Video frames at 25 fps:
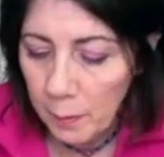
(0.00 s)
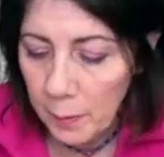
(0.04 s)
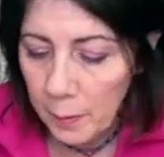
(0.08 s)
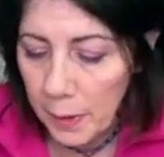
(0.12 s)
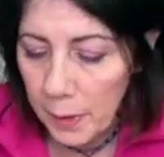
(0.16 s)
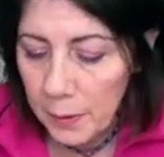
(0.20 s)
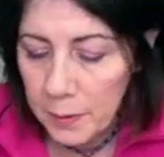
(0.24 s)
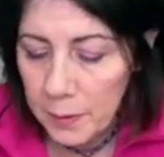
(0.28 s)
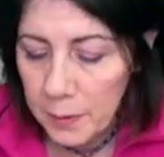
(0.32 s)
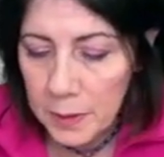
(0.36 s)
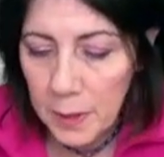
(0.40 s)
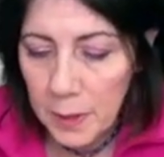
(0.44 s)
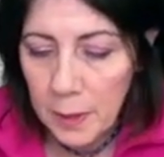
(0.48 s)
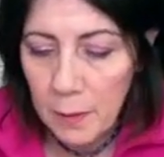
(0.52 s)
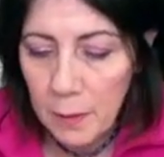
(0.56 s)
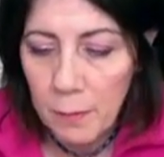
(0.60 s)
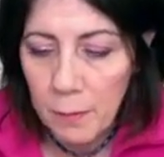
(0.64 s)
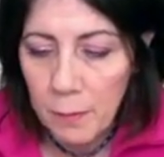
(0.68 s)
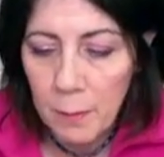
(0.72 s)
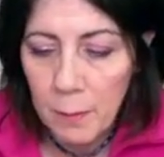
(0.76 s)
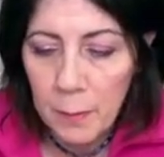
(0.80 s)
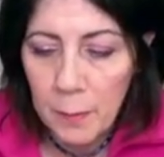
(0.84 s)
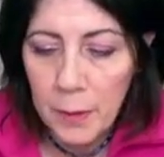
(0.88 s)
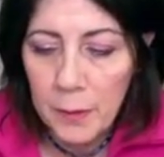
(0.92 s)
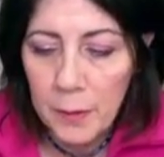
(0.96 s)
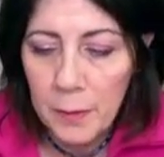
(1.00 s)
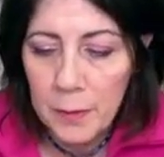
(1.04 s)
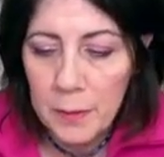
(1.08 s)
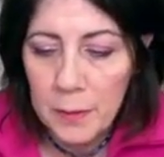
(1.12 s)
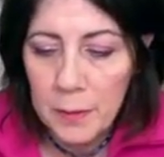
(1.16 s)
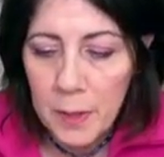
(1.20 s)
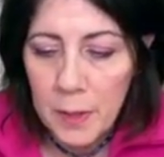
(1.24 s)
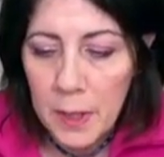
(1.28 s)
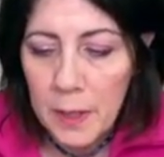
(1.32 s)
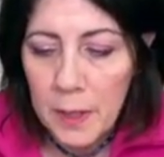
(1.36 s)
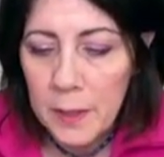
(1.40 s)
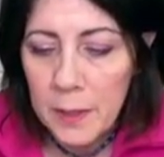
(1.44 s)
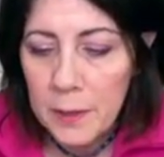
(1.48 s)
Outside or from others.
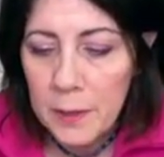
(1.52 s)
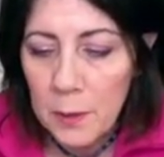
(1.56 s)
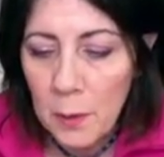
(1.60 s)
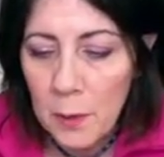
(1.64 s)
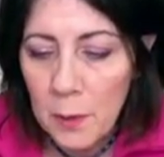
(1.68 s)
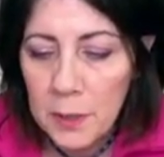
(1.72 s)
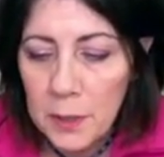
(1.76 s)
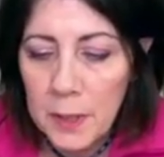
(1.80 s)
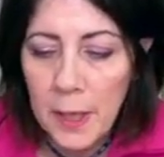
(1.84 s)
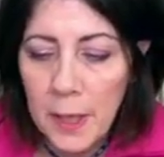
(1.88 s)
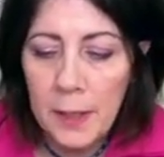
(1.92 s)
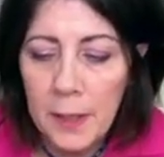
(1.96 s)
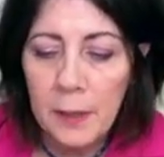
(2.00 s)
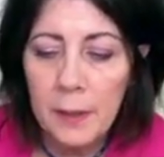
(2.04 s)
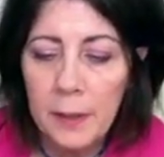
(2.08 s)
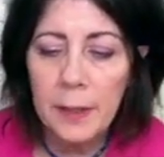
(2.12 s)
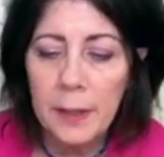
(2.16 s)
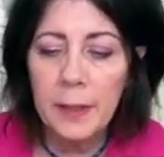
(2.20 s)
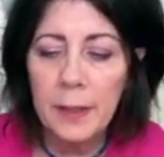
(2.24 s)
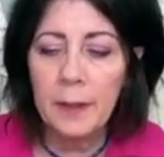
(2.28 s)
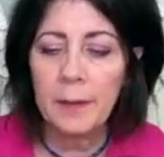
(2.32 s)
So it's kind of like